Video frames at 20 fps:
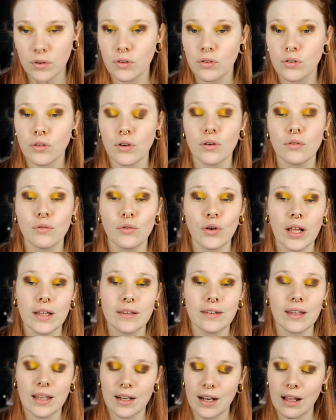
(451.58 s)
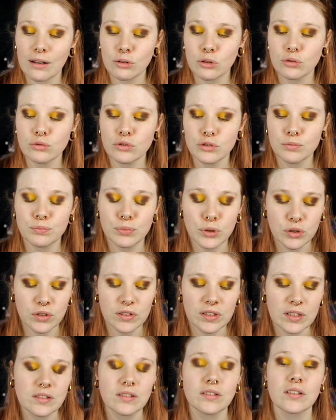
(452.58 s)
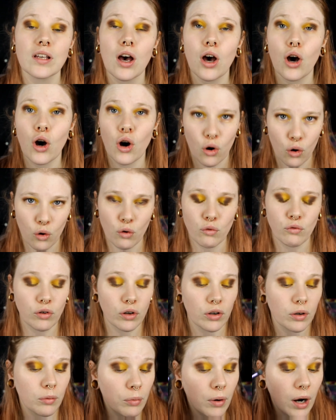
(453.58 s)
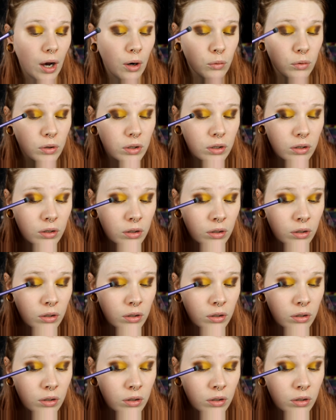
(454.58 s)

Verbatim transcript: Sorry for that. And I'm going to put this over the brown.